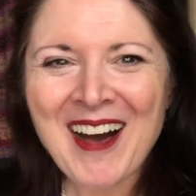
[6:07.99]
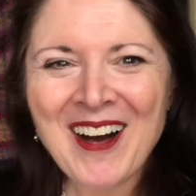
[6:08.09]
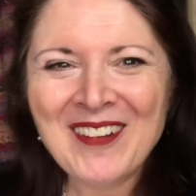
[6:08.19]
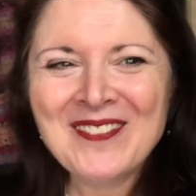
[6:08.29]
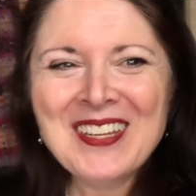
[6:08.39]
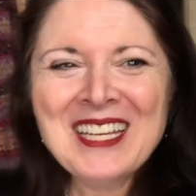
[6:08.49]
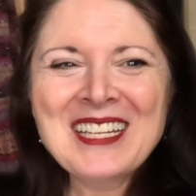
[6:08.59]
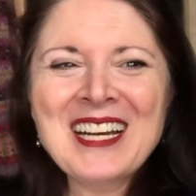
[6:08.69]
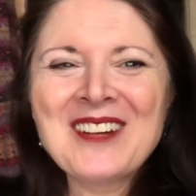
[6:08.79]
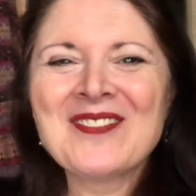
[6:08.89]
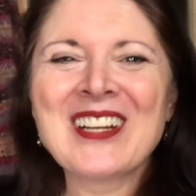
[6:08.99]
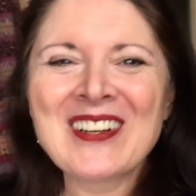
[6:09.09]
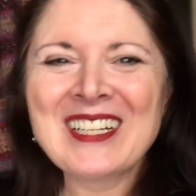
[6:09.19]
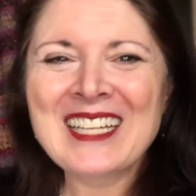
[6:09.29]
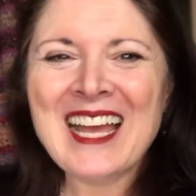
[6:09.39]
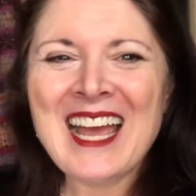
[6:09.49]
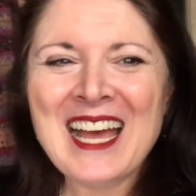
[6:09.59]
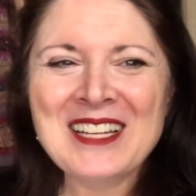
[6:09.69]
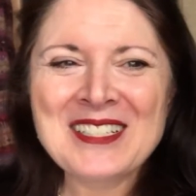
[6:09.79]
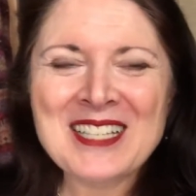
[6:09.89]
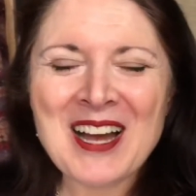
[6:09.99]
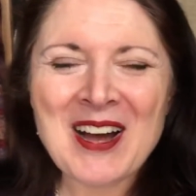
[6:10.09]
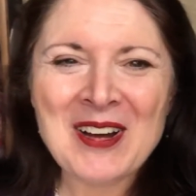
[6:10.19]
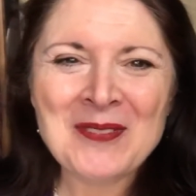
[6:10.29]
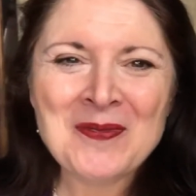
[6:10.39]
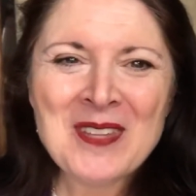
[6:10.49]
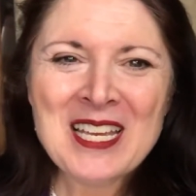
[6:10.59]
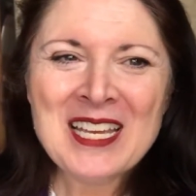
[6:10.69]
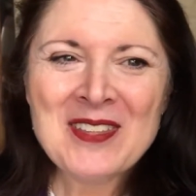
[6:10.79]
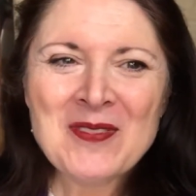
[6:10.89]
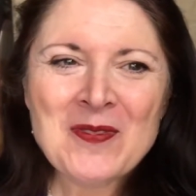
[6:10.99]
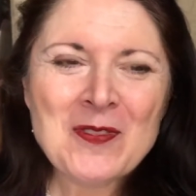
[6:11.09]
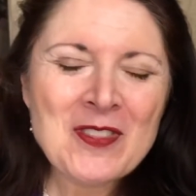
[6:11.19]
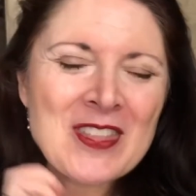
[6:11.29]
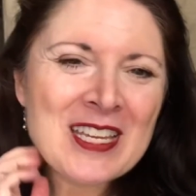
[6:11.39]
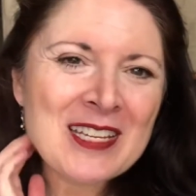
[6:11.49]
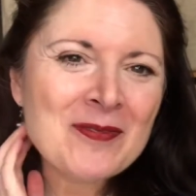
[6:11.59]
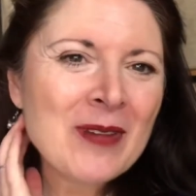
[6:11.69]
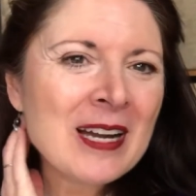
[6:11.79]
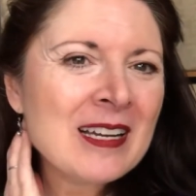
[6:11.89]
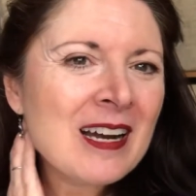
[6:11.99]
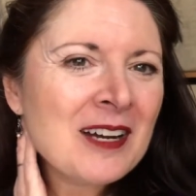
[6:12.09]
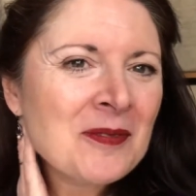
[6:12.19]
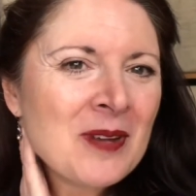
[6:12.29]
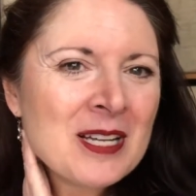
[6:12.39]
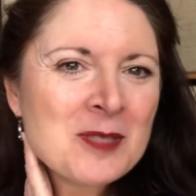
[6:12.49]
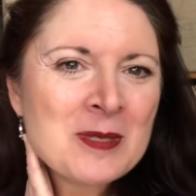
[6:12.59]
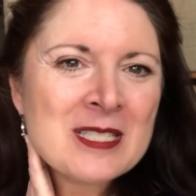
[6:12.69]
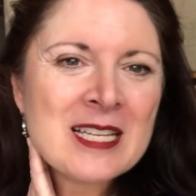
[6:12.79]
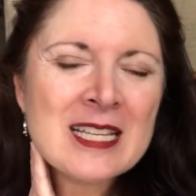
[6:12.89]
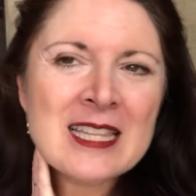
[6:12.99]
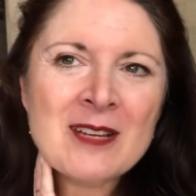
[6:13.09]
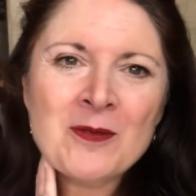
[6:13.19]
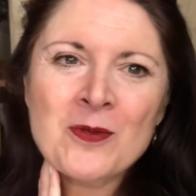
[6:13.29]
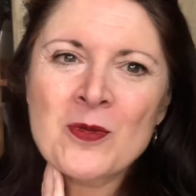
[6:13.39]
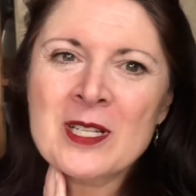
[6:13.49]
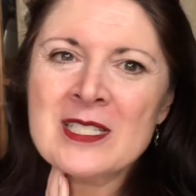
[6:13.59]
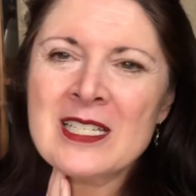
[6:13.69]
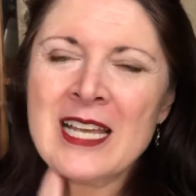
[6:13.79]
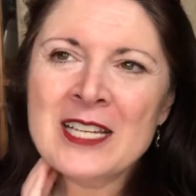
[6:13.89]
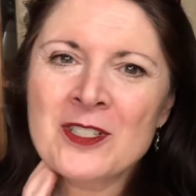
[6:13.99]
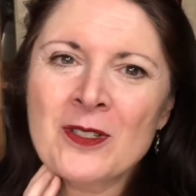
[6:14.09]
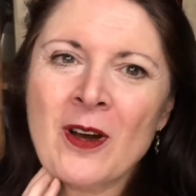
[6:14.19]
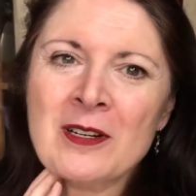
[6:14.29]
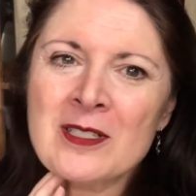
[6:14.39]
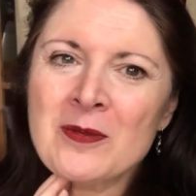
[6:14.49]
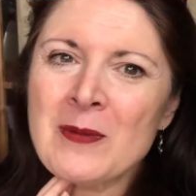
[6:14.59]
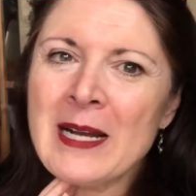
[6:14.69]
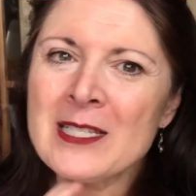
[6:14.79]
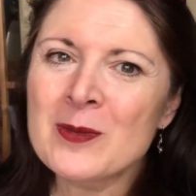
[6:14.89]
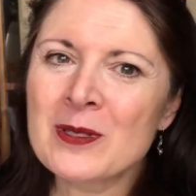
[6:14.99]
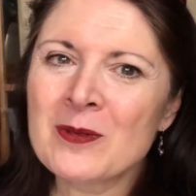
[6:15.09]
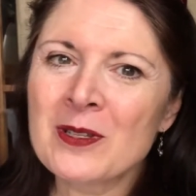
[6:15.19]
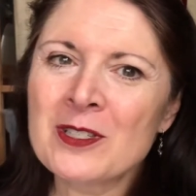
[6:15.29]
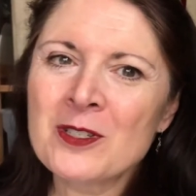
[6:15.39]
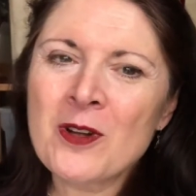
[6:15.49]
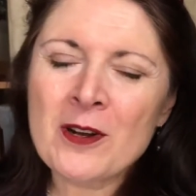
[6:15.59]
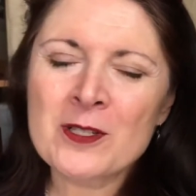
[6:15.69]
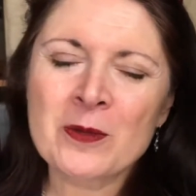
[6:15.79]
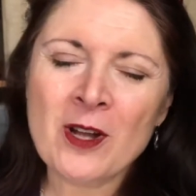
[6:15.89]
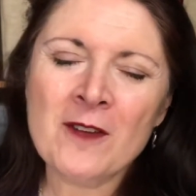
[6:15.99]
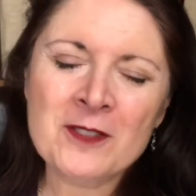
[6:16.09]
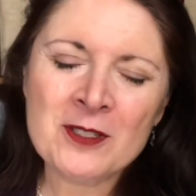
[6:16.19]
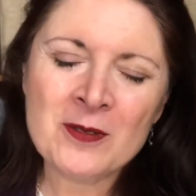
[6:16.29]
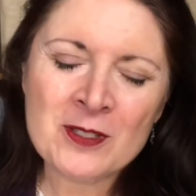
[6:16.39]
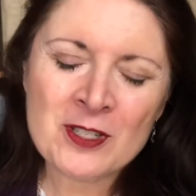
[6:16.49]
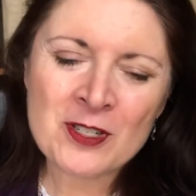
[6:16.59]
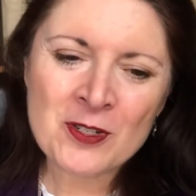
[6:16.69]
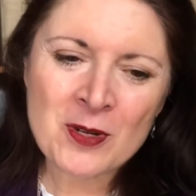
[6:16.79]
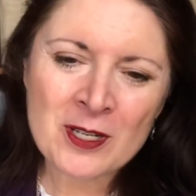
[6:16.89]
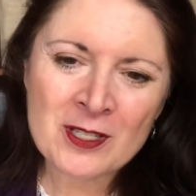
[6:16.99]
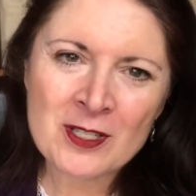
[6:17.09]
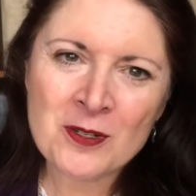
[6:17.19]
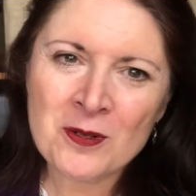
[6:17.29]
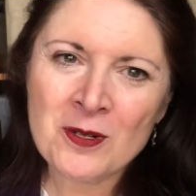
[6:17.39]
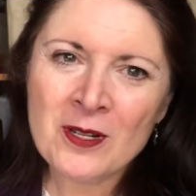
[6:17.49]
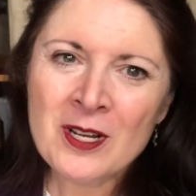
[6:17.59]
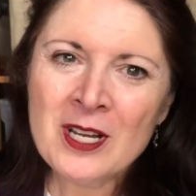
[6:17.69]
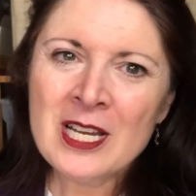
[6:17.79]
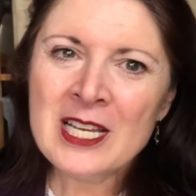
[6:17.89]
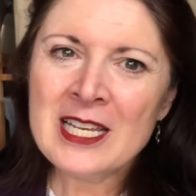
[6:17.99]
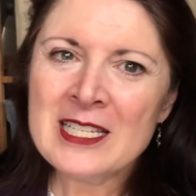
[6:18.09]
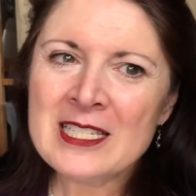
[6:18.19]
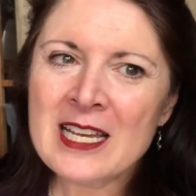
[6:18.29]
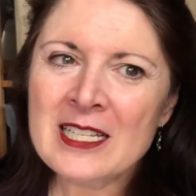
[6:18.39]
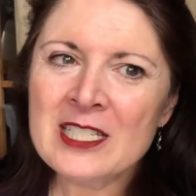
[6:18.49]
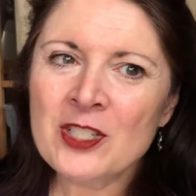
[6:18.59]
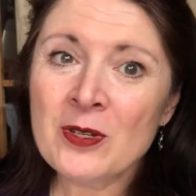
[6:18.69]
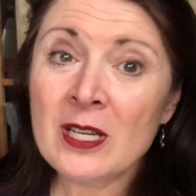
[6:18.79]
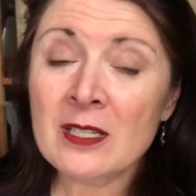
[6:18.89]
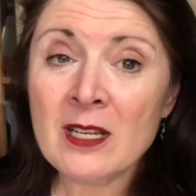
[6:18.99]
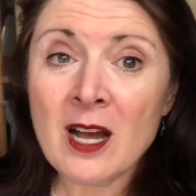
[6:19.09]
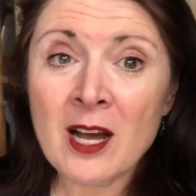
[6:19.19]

Um, got married, and um, the my um, husband said that once he had two daughters. When my husband, when the two daughters went off to to uh, school, he said, "You can."